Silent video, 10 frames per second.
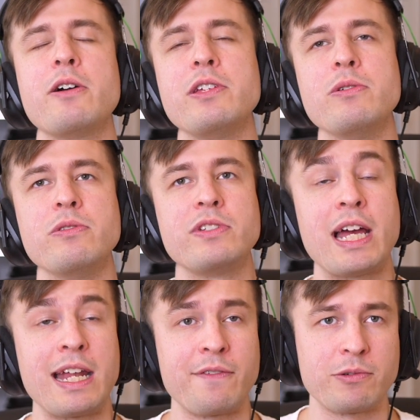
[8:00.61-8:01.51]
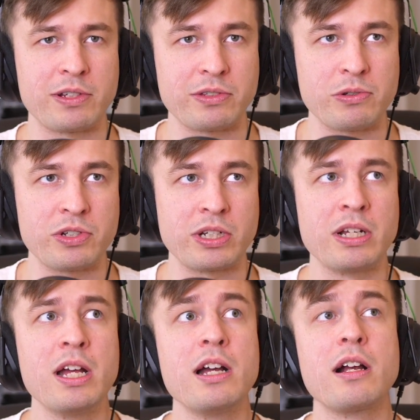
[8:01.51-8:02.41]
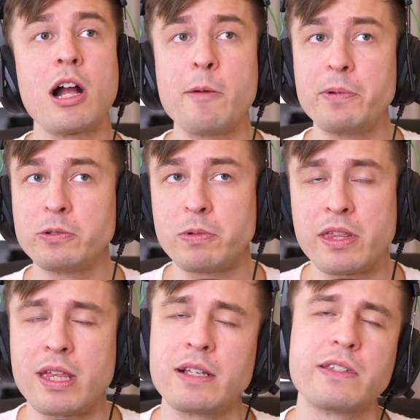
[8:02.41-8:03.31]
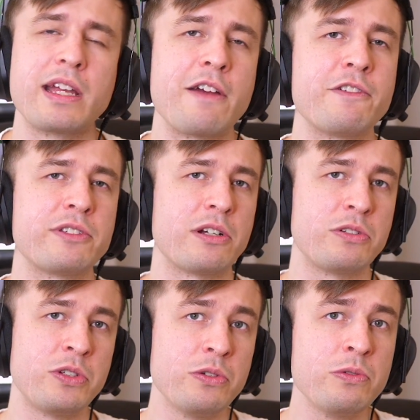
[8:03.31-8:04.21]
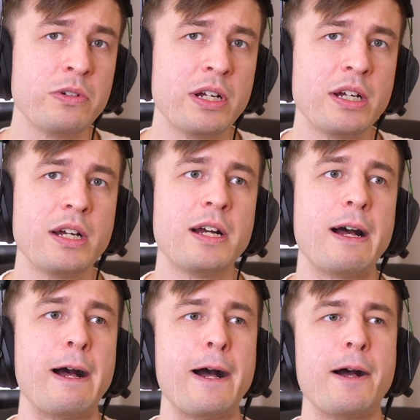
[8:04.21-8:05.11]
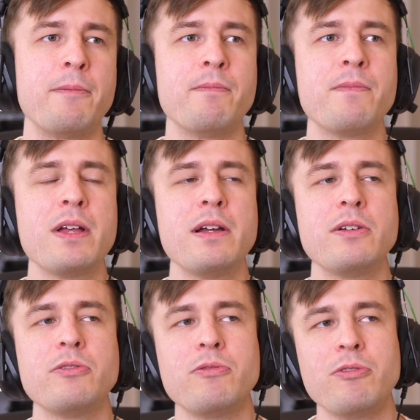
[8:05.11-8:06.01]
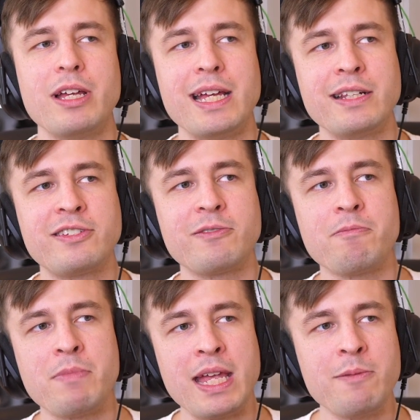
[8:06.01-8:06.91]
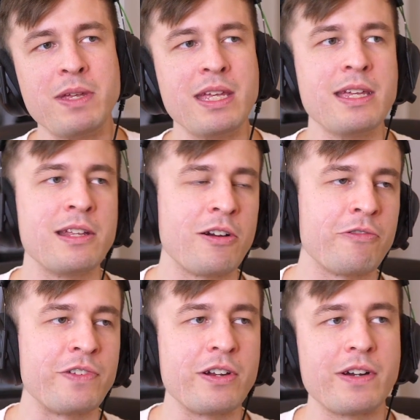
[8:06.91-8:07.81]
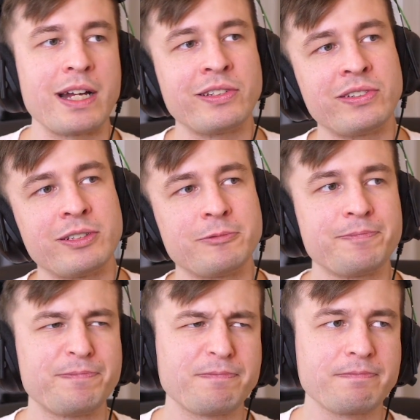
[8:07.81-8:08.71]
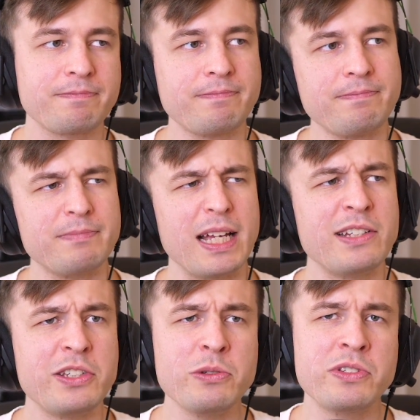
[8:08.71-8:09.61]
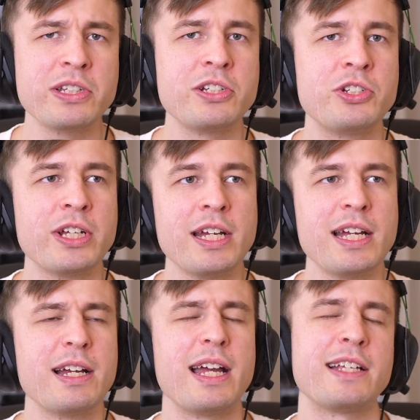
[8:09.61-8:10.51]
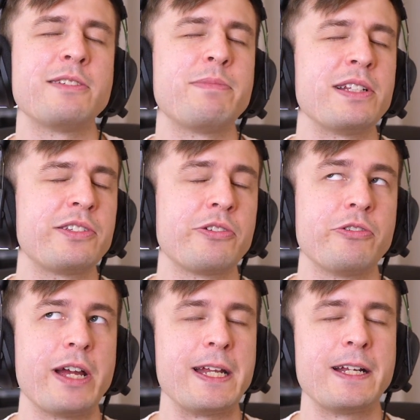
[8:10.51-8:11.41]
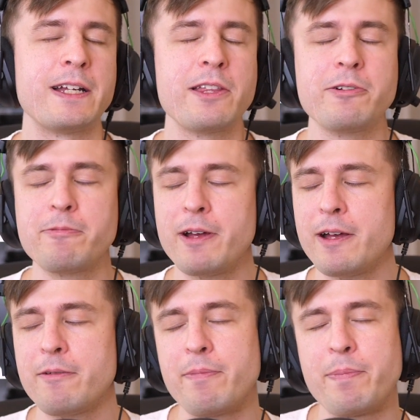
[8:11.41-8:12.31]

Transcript: now use dynamic resolution coupled with things like FSR2. Um, it's maybe, you know, VRS, its usage hasn't been so great. Another